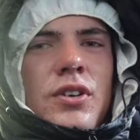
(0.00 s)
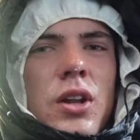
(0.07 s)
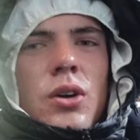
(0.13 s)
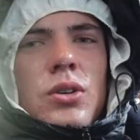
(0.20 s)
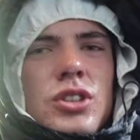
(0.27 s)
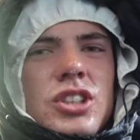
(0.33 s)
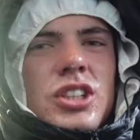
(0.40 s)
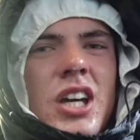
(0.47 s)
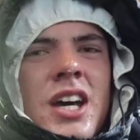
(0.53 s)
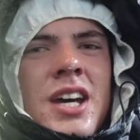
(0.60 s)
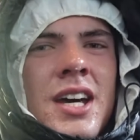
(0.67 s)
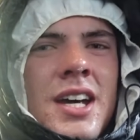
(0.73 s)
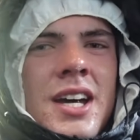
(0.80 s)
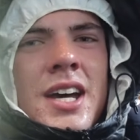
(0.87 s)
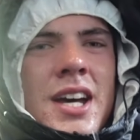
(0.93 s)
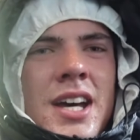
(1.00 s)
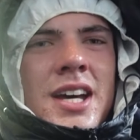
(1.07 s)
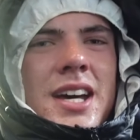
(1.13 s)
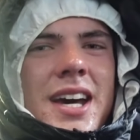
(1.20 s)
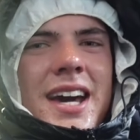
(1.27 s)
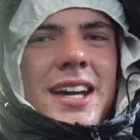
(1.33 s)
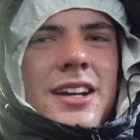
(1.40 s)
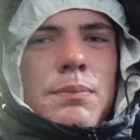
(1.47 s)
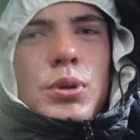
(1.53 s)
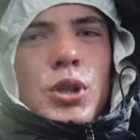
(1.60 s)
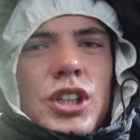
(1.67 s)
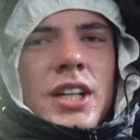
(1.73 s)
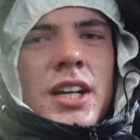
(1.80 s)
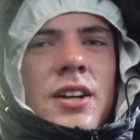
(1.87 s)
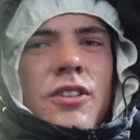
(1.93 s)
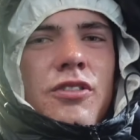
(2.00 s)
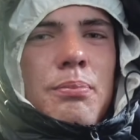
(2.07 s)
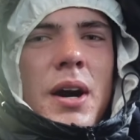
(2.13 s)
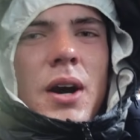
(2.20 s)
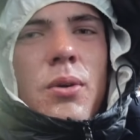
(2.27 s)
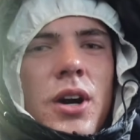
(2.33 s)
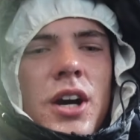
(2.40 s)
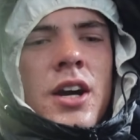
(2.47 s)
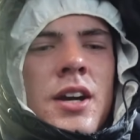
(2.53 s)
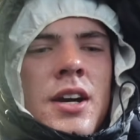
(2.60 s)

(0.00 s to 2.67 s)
clothes and pushing enough power,